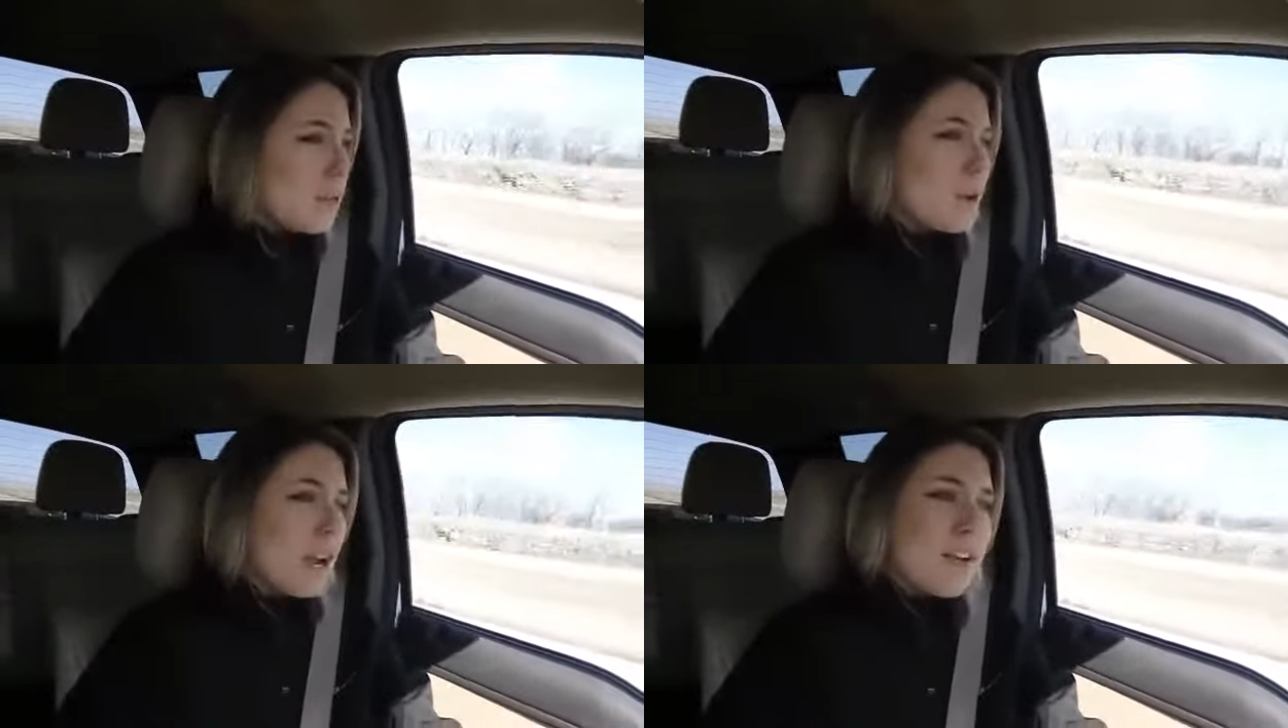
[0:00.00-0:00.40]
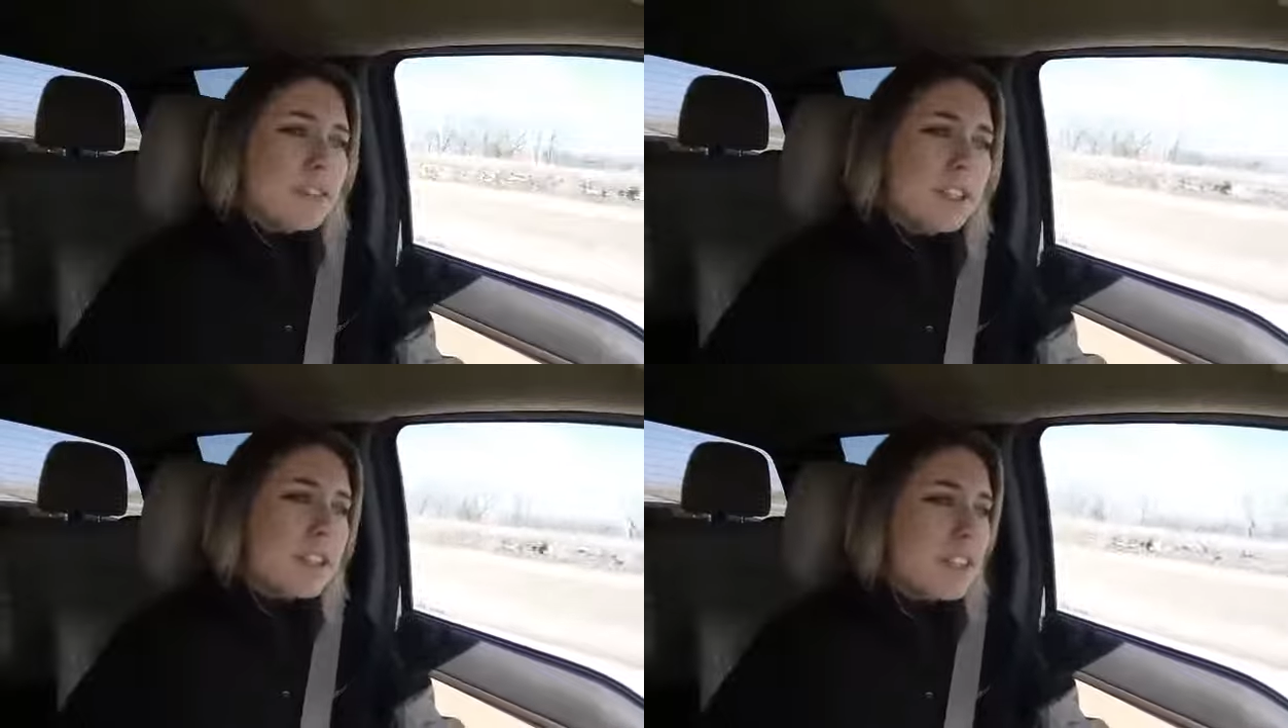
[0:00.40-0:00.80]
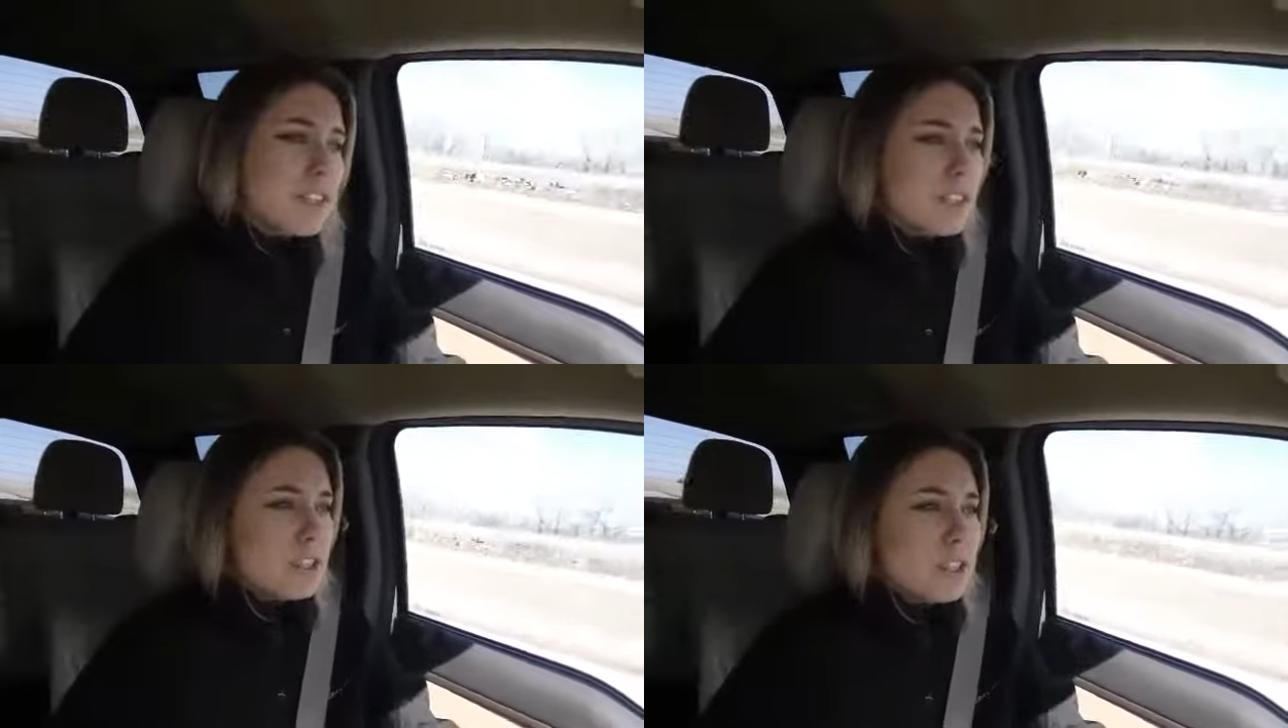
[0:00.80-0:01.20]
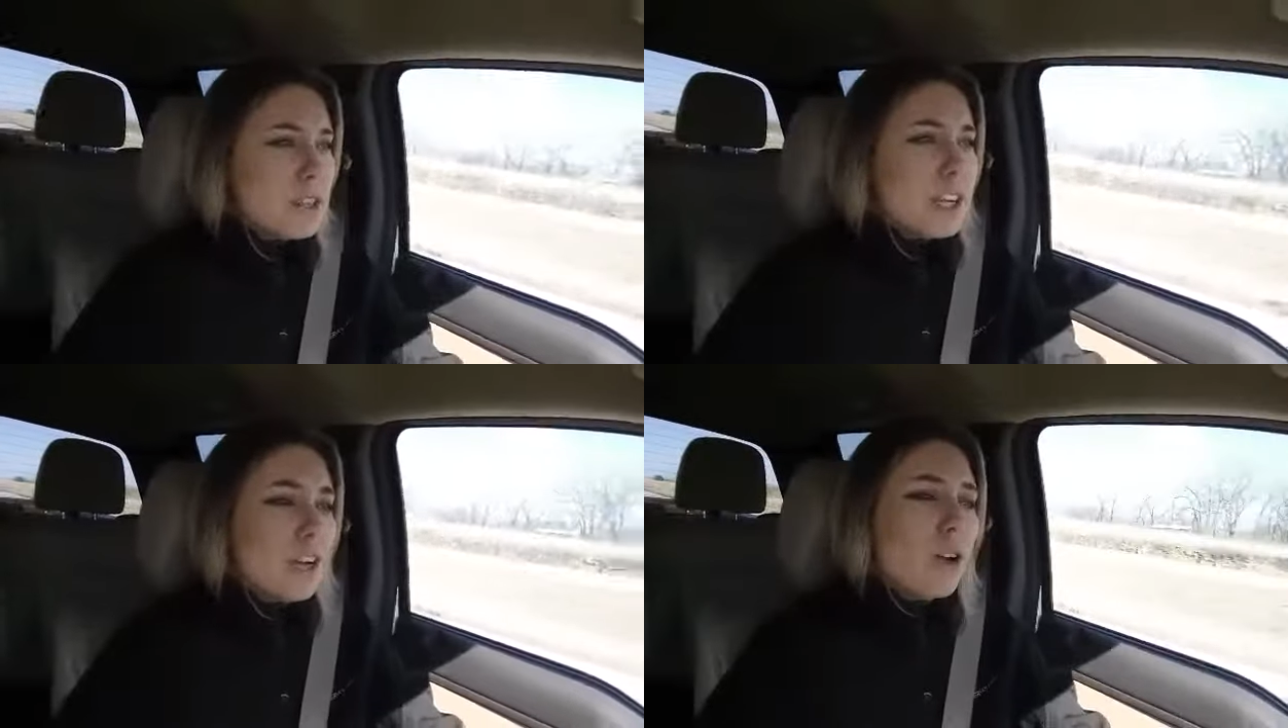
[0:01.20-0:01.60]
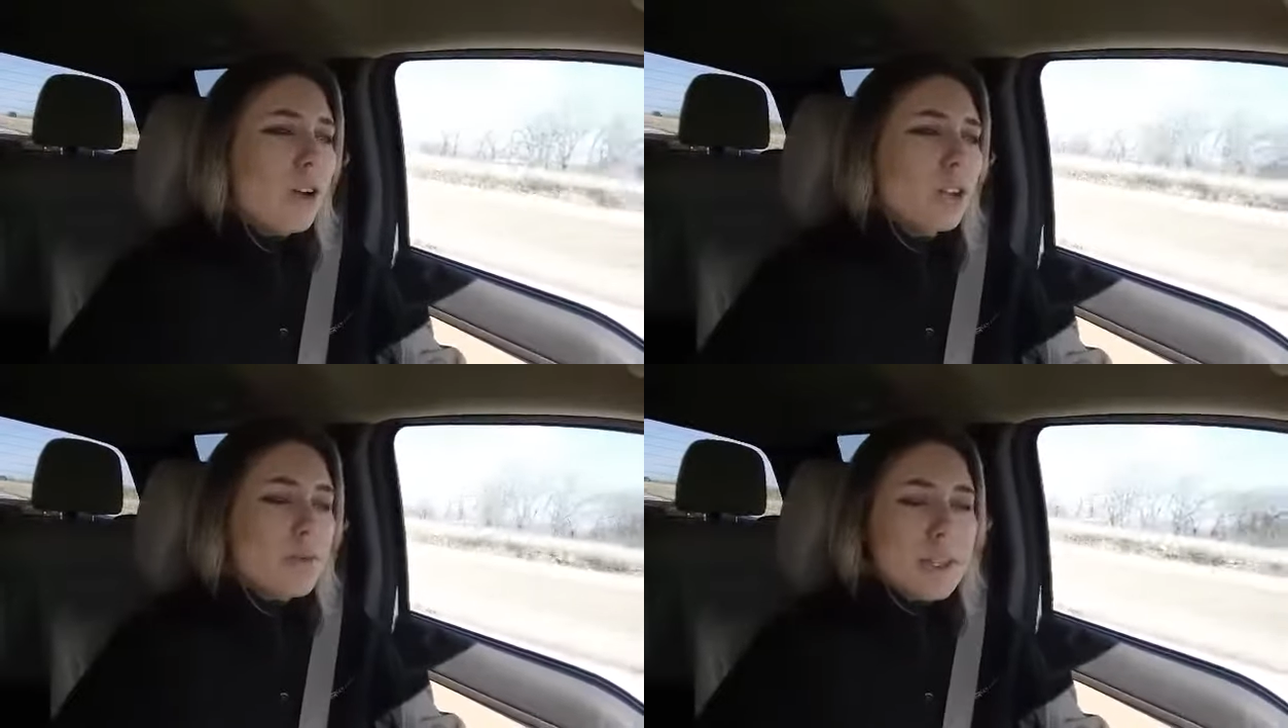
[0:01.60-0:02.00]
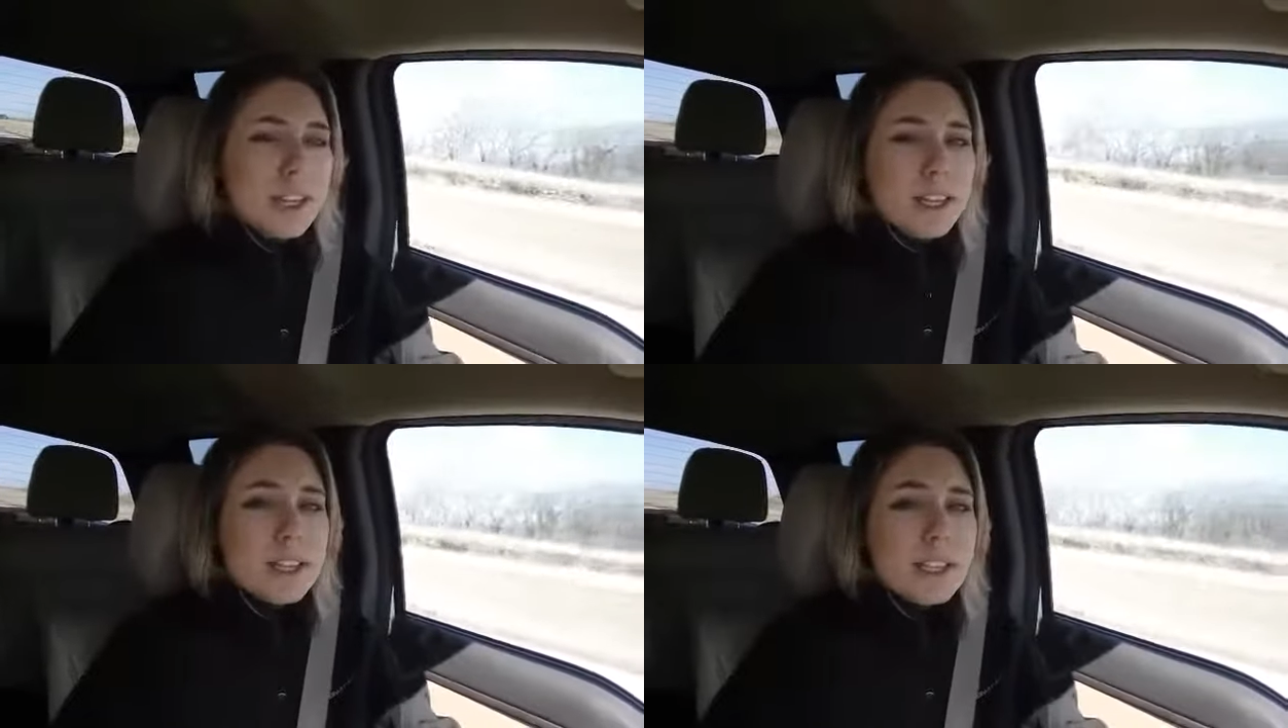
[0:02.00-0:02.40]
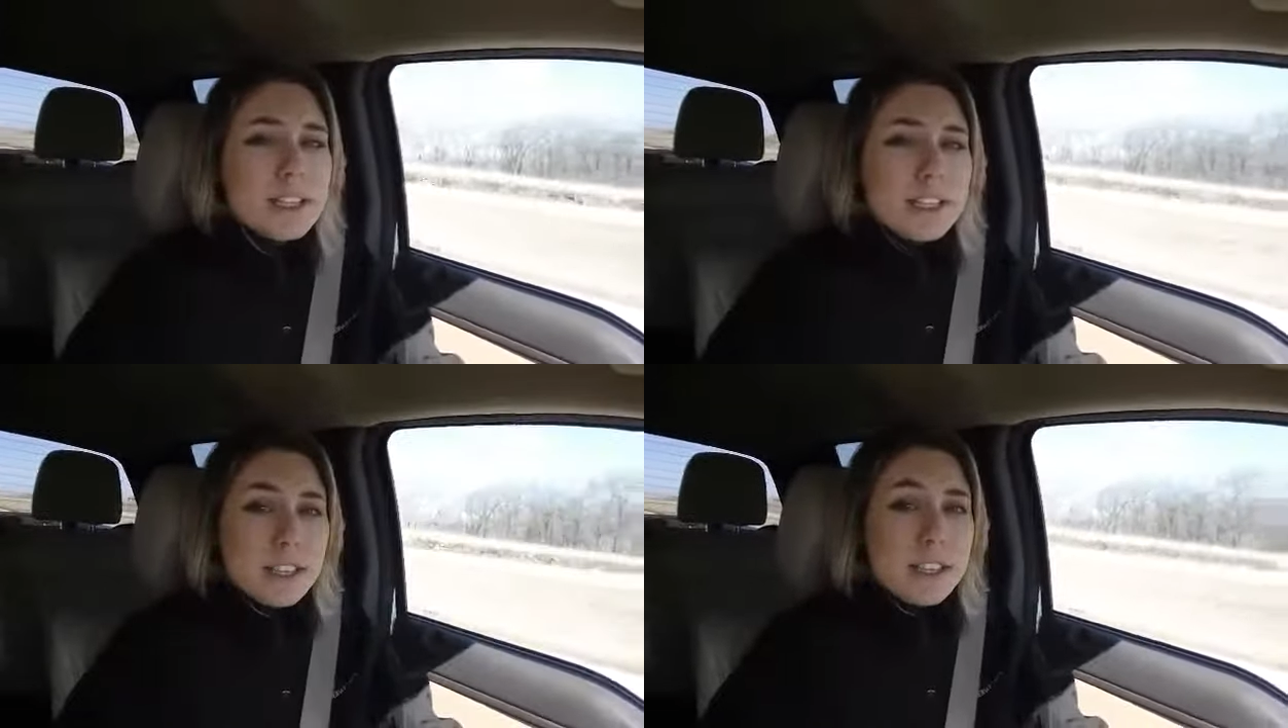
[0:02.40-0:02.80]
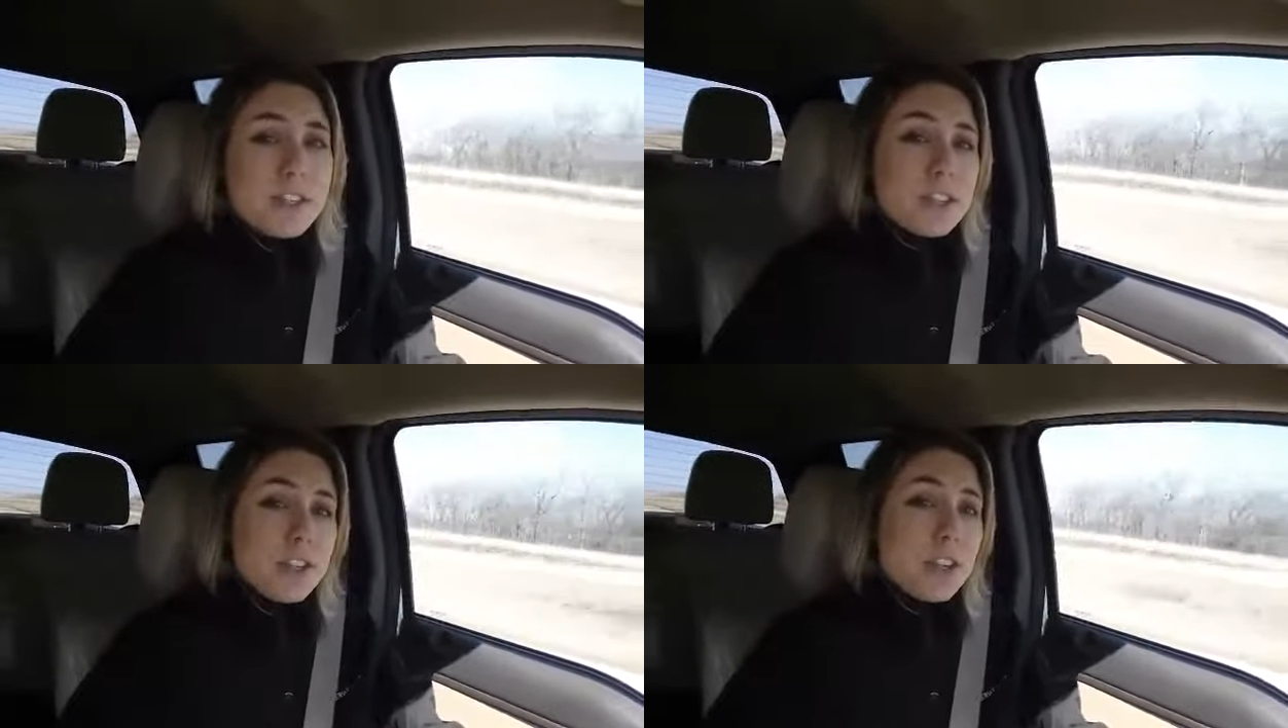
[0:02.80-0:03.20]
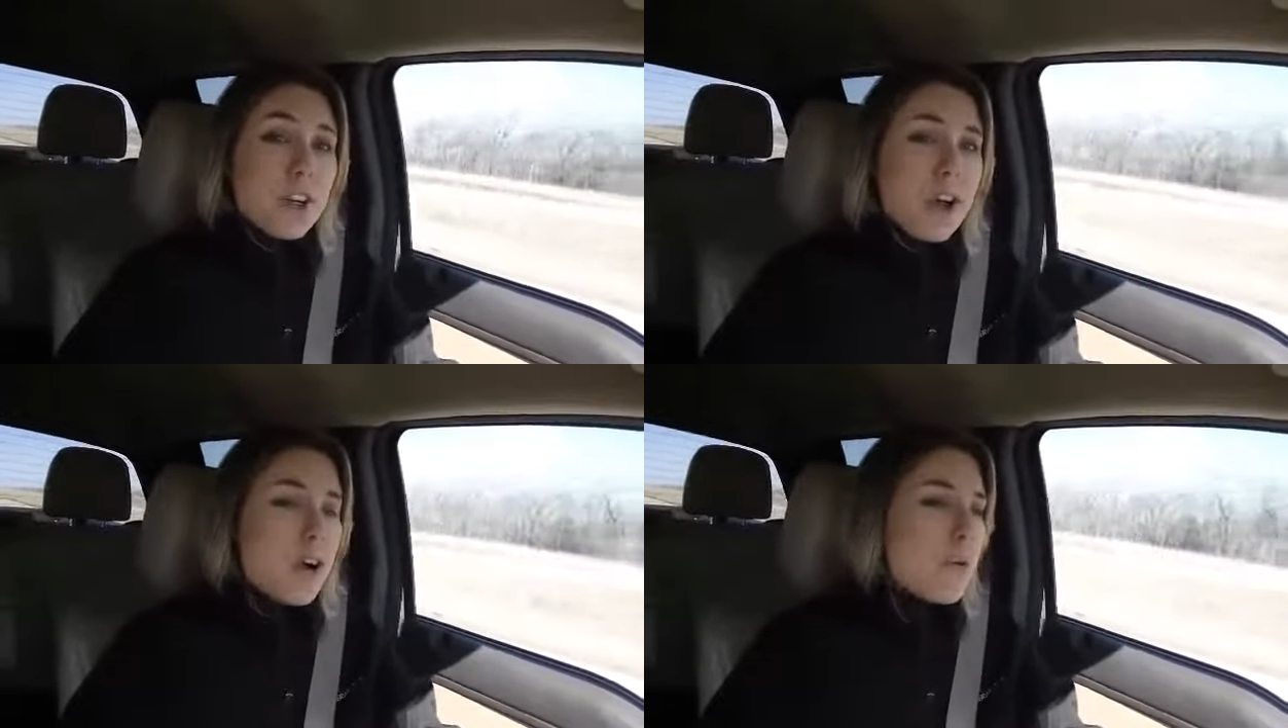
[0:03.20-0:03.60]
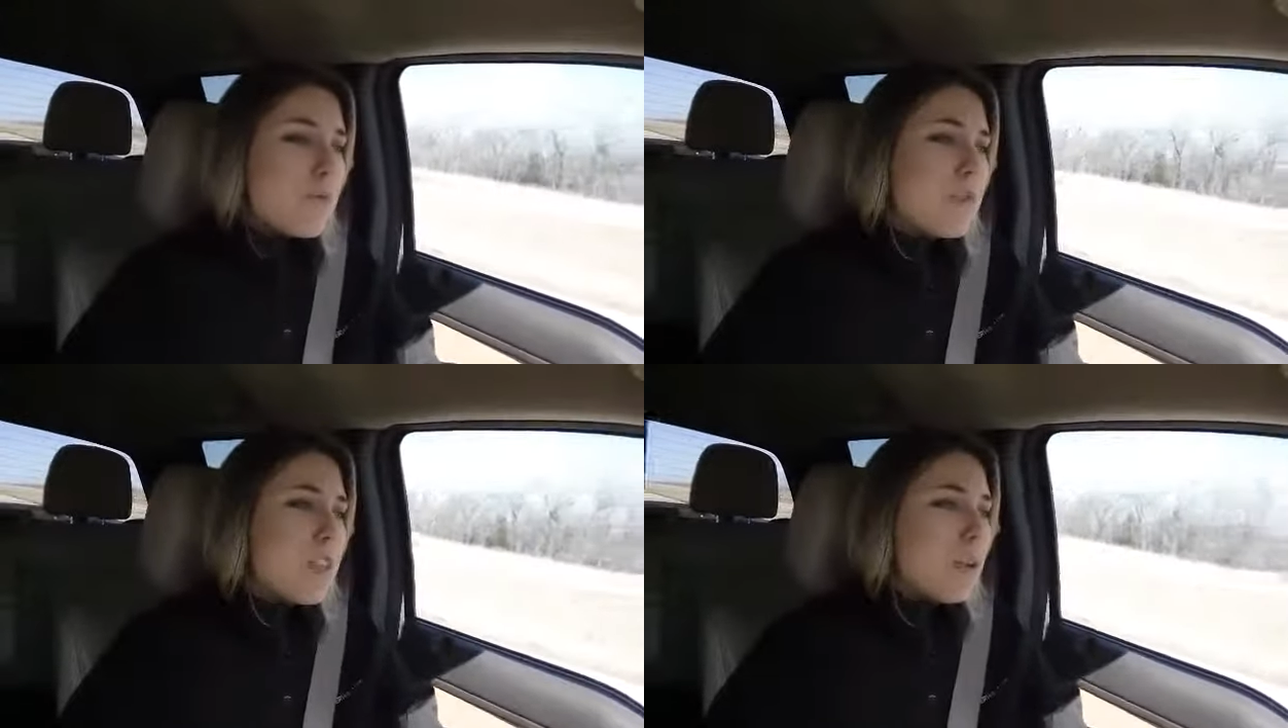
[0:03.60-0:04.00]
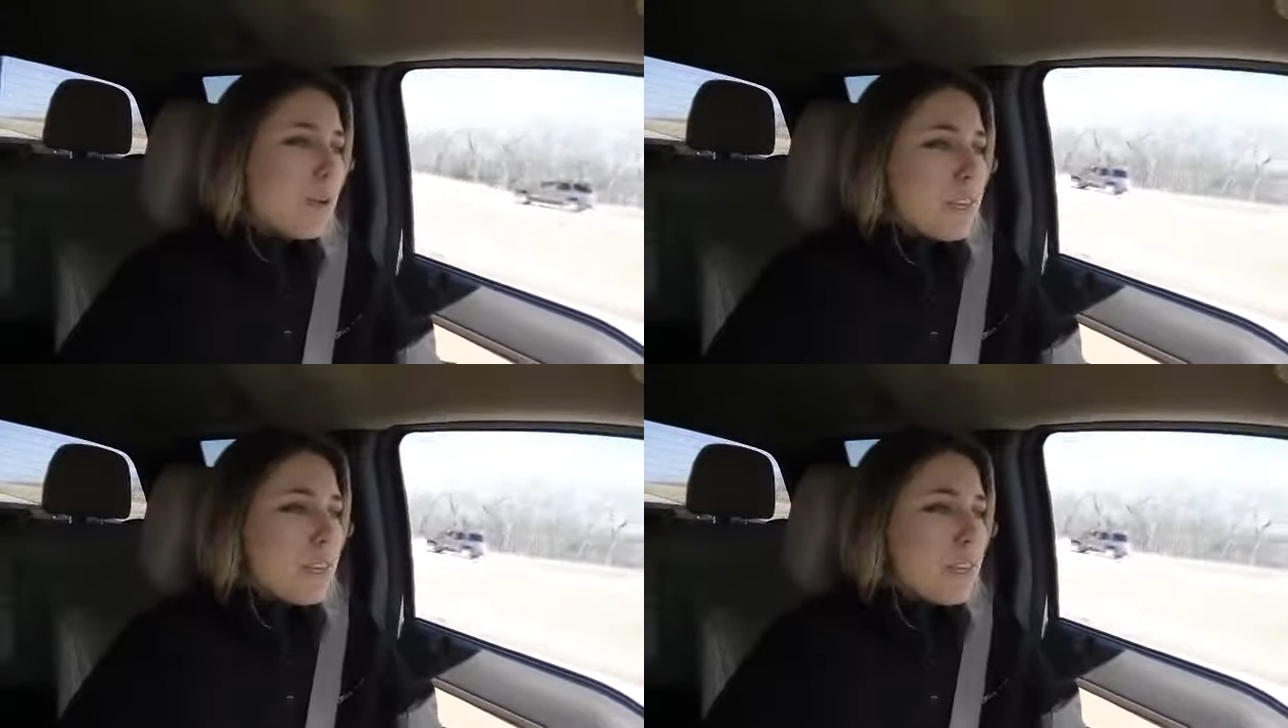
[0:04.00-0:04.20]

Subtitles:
whatever you need to do to get a hold of me to list your home.